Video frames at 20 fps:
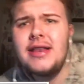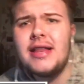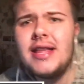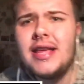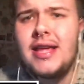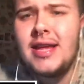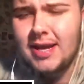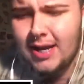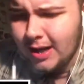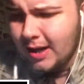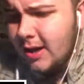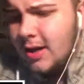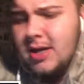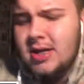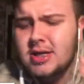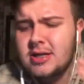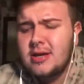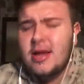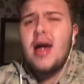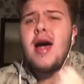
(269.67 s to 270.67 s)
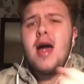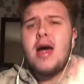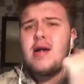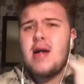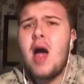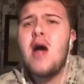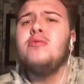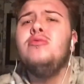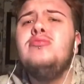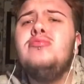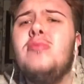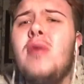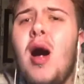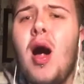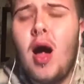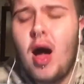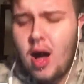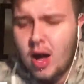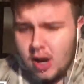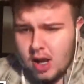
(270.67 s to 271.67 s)
need
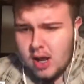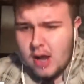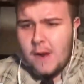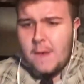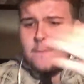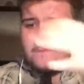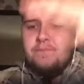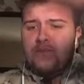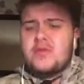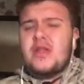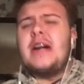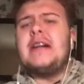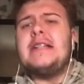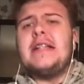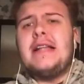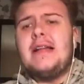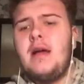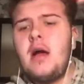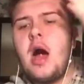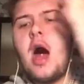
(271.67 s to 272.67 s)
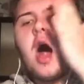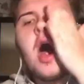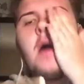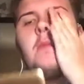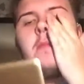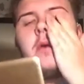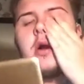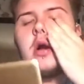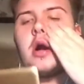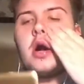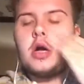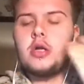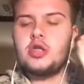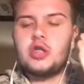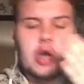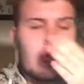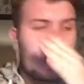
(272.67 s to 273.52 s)
someone. Oh my god,